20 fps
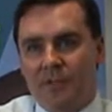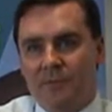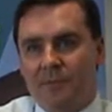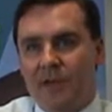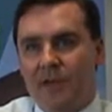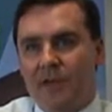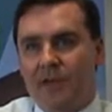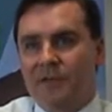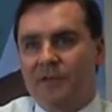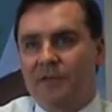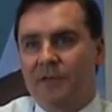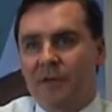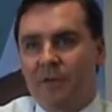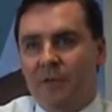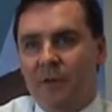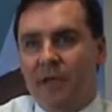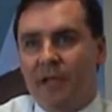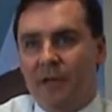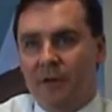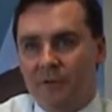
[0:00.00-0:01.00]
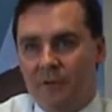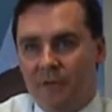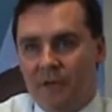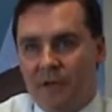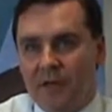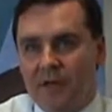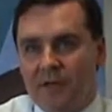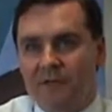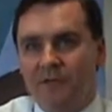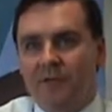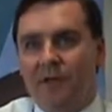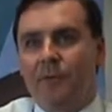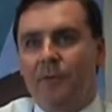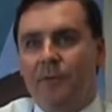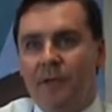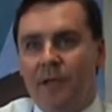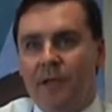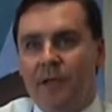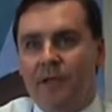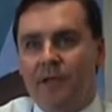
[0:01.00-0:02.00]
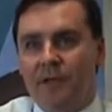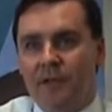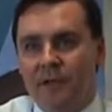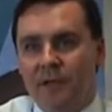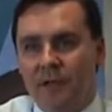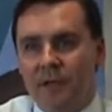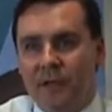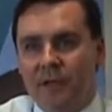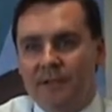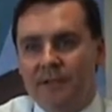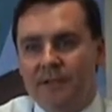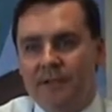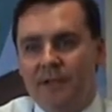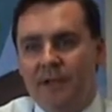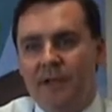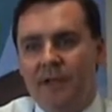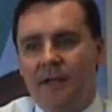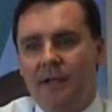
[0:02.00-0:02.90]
Demand is very weak out of Ireland, very weak in the US.